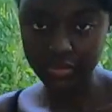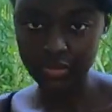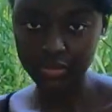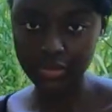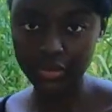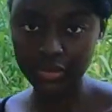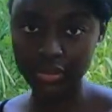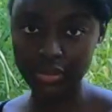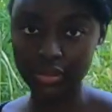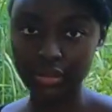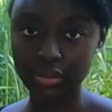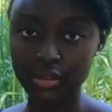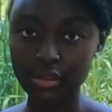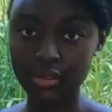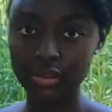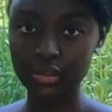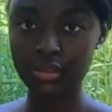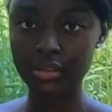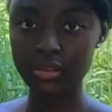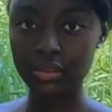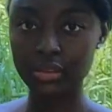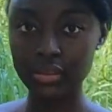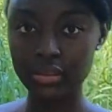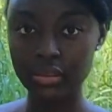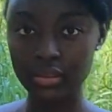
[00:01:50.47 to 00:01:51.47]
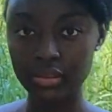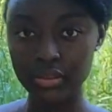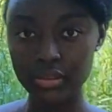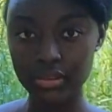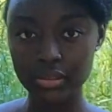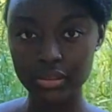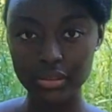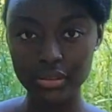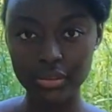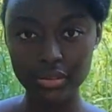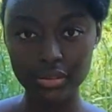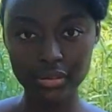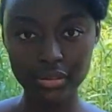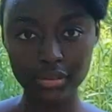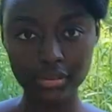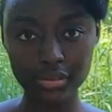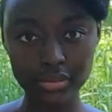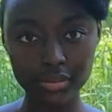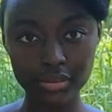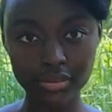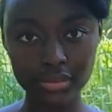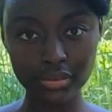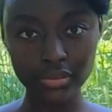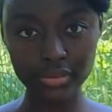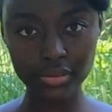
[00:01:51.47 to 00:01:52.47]

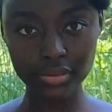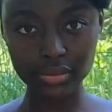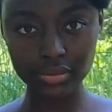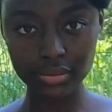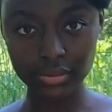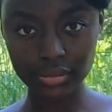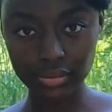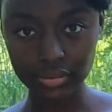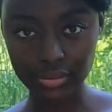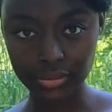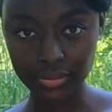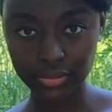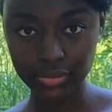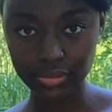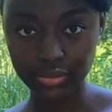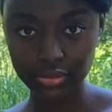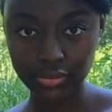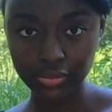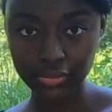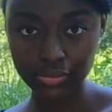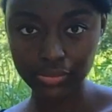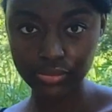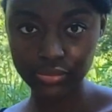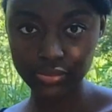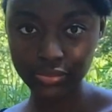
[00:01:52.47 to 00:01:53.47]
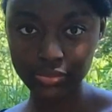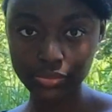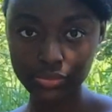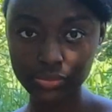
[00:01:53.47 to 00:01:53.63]
(no one is talking)